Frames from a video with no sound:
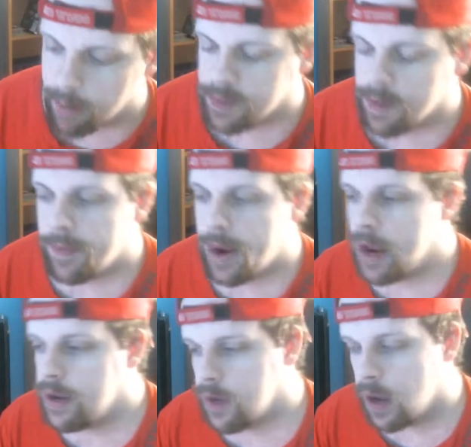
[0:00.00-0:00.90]
up, Dad?
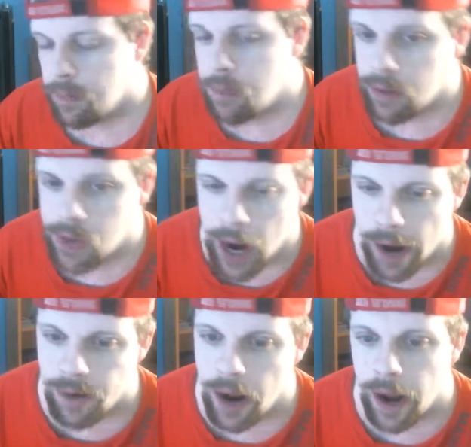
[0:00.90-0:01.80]
He's like, Bell Tire
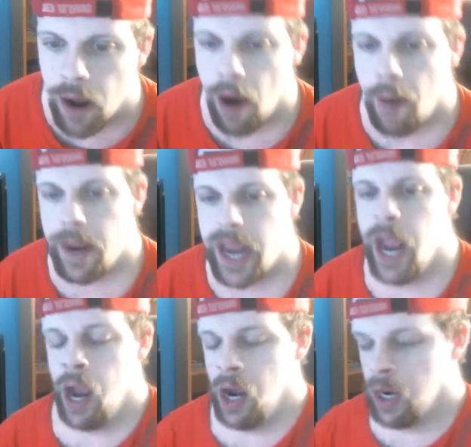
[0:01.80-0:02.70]
tried to call me.
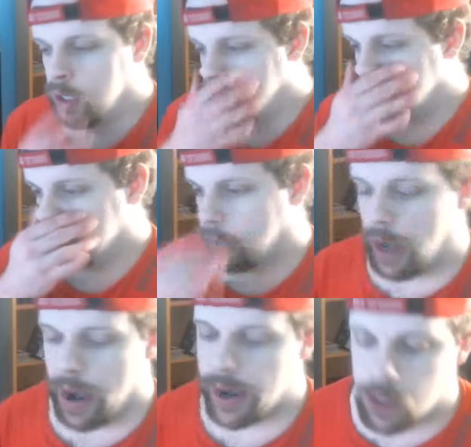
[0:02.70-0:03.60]
Well,
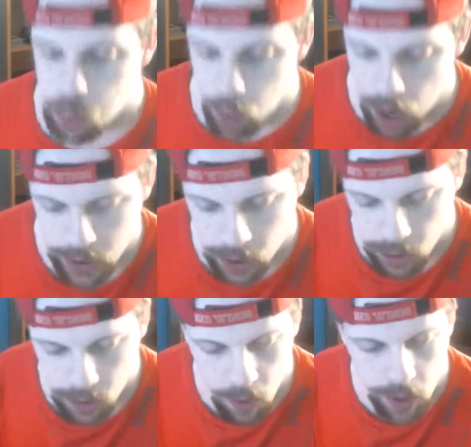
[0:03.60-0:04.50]
I just walked in the
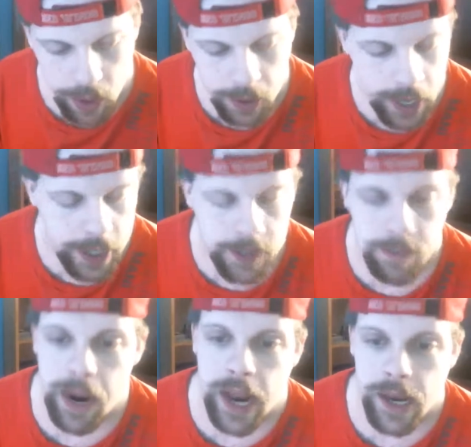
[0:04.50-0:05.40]
door and got some
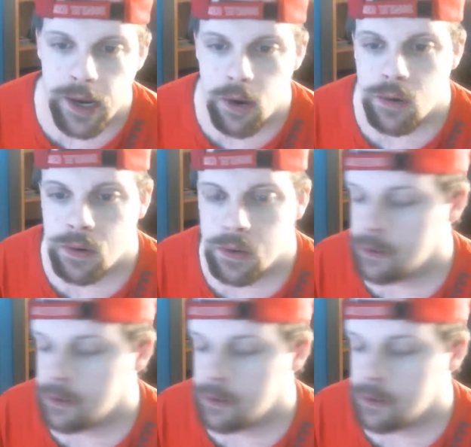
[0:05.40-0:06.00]
bad news.